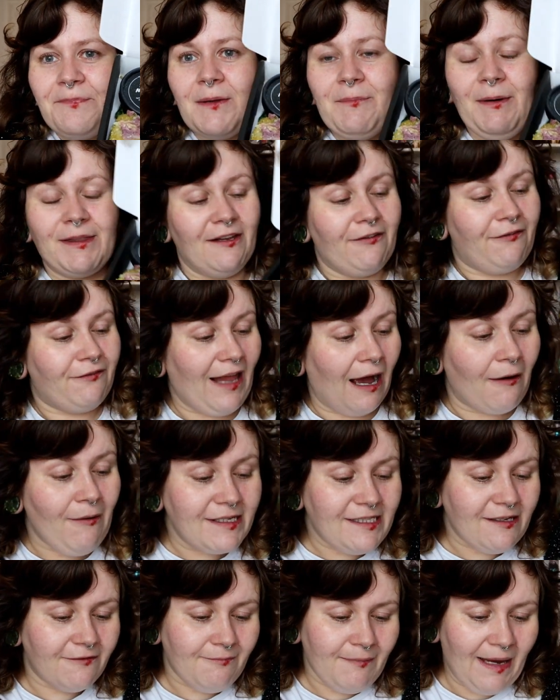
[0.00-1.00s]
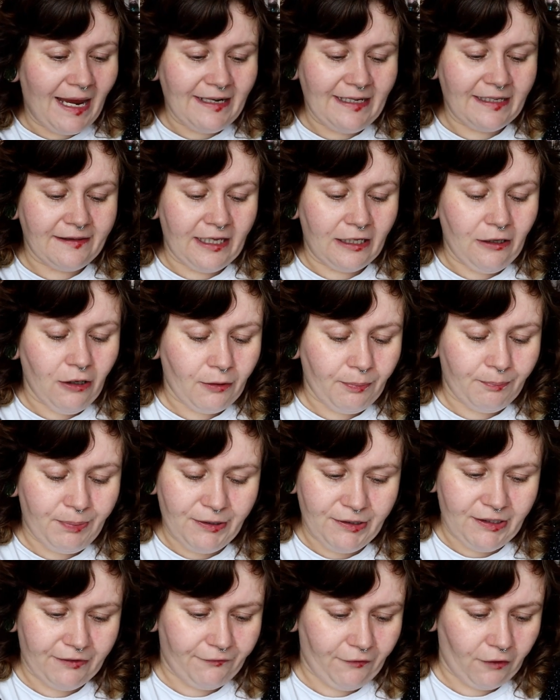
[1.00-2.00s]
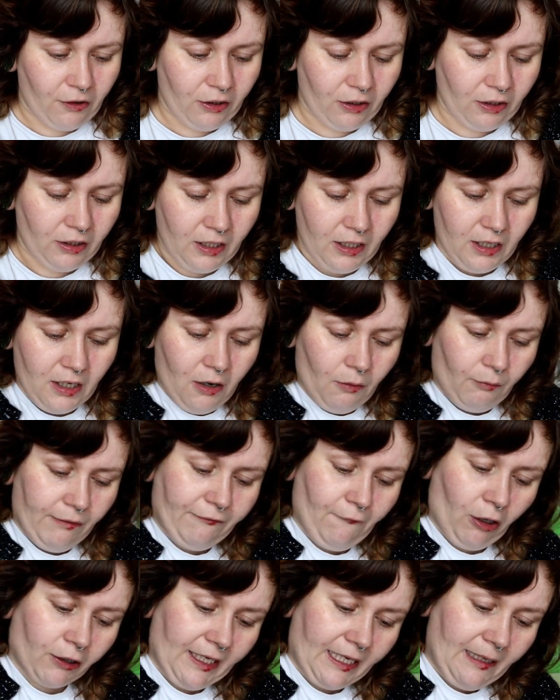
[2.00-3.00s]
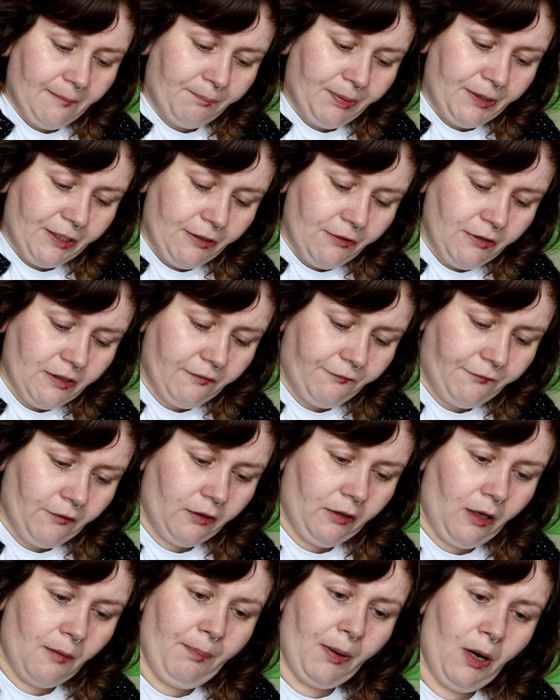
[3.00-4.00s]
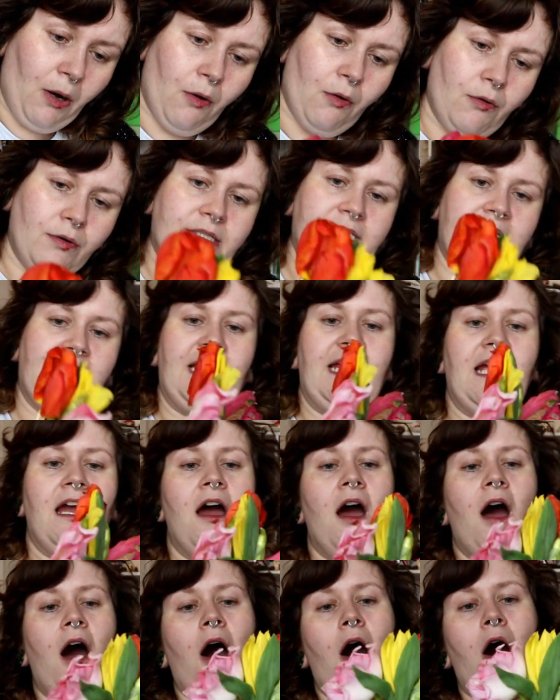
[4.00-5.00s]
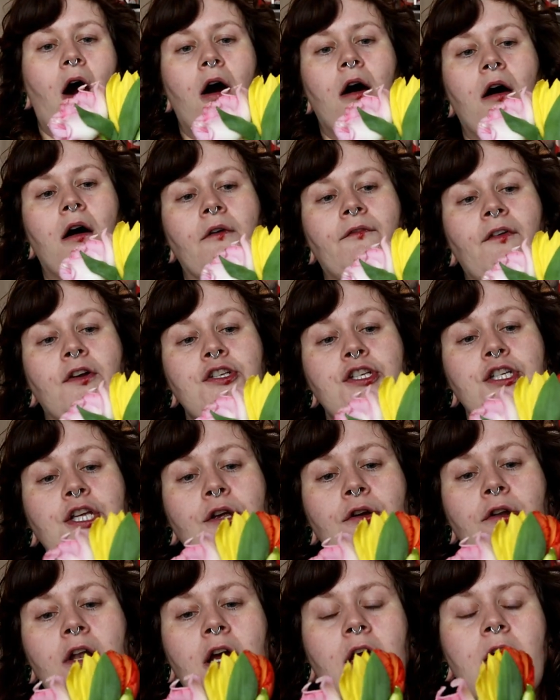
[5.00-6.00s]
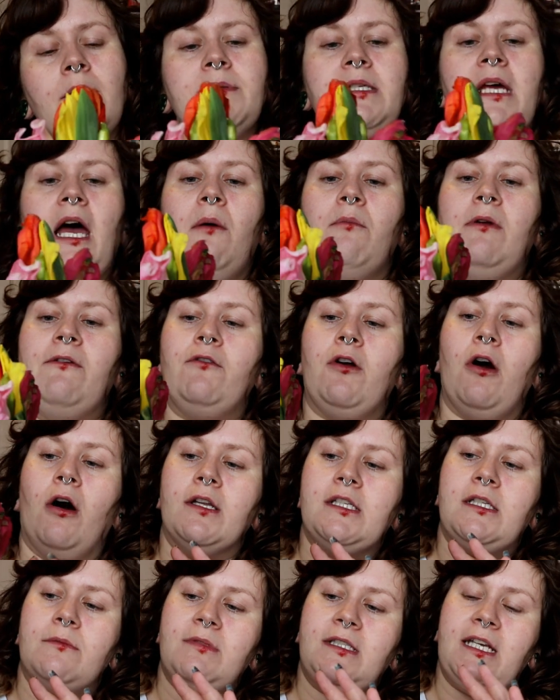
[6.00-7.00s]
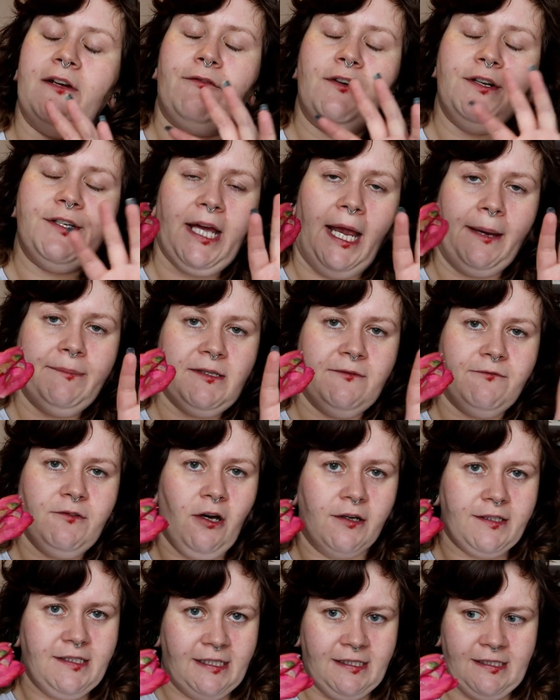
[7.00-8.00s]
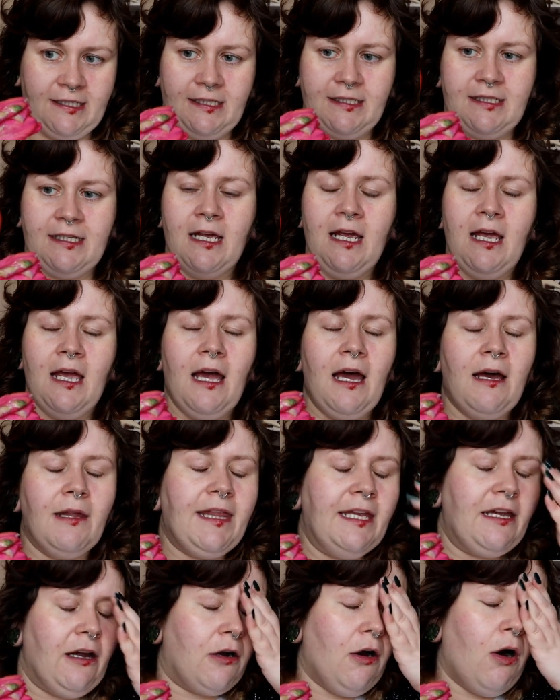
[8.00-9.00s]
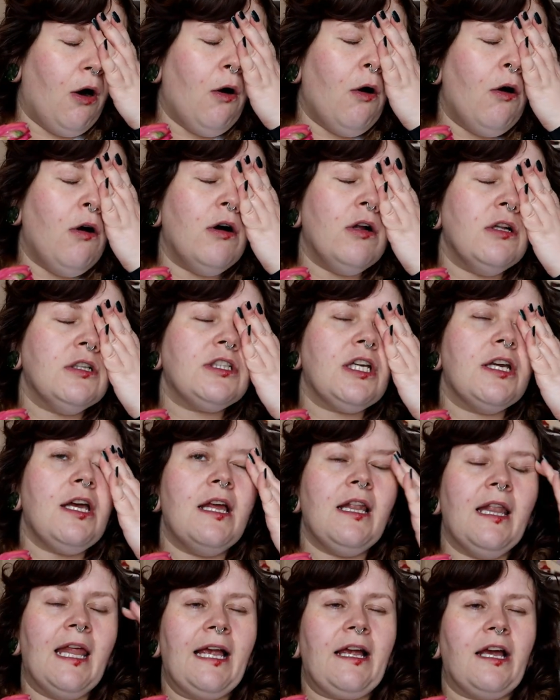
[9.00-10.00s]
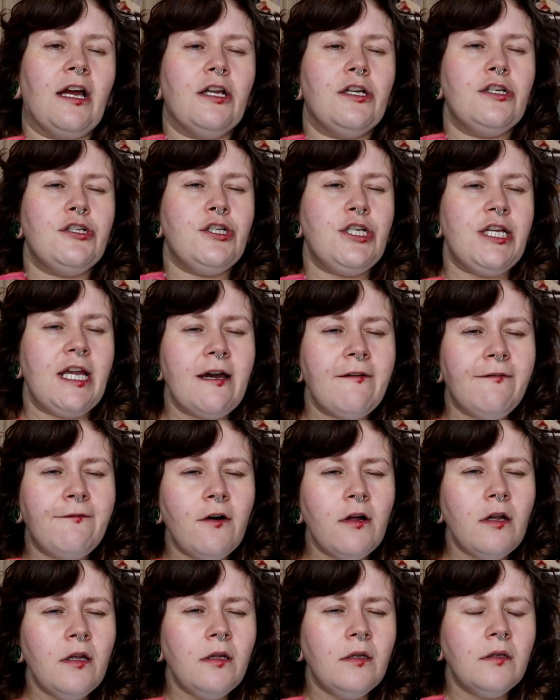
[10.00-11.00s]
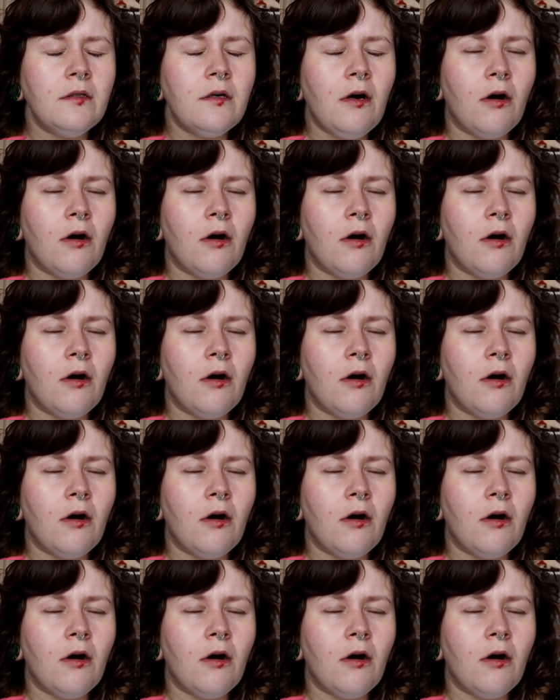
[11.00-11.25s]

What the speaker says: But the flowers have made it. They look beautiful. We've got a beautiful posy of tulips, and we've got some different types of narcissus. They are called like cheerful